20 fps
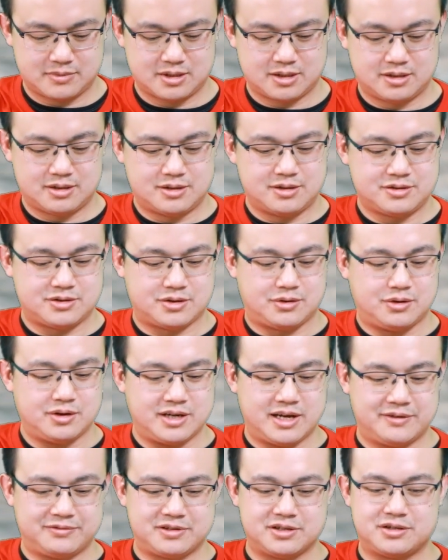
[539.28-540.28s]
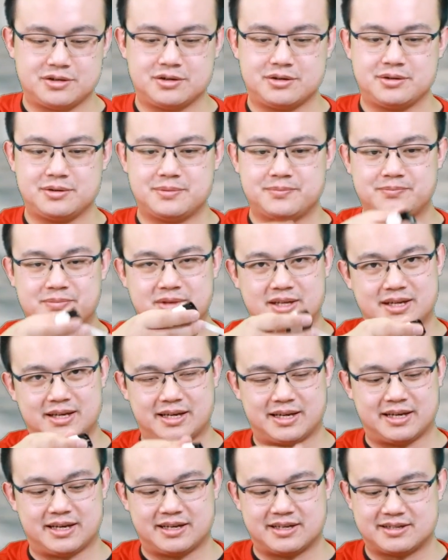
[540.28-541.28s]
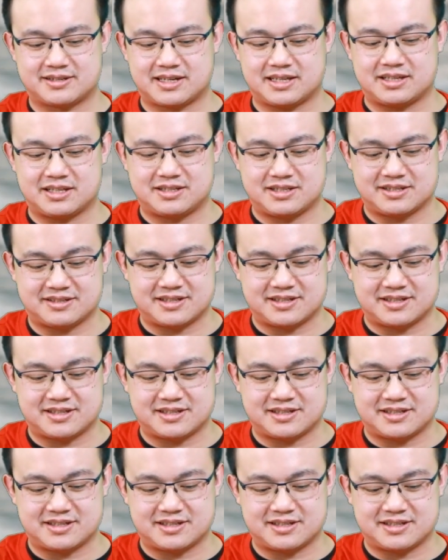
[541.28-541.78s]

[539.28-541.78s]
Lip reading: So all you have to do is get the distance